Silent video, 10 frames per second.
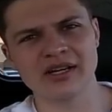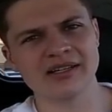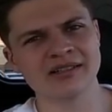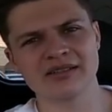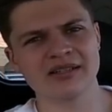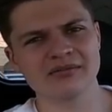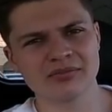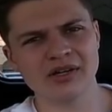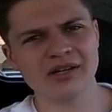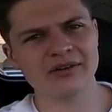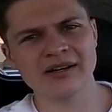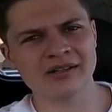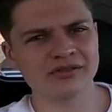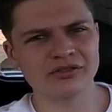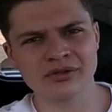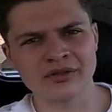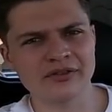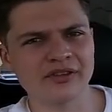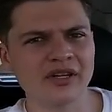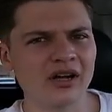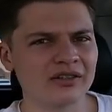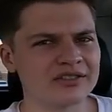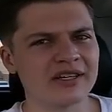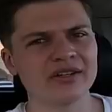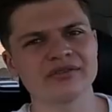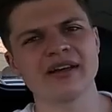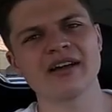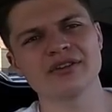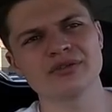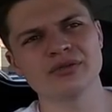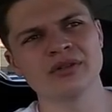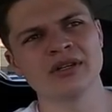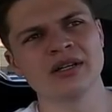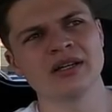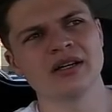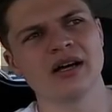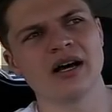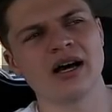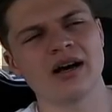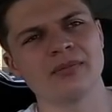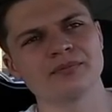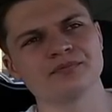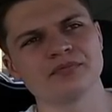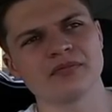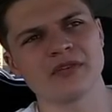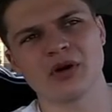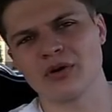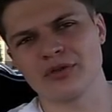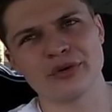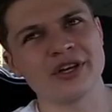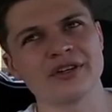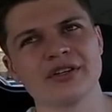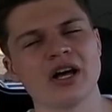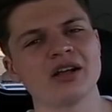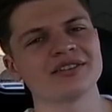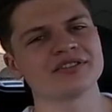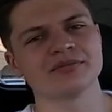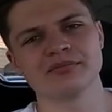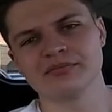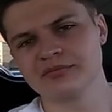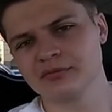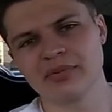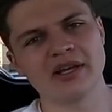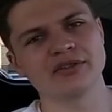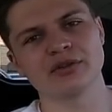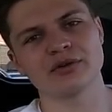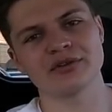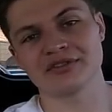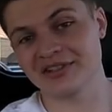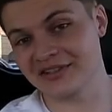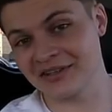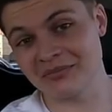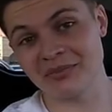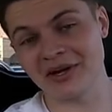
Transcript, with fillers: So I could probably around $250 sales value um, or $300 paid a total of 16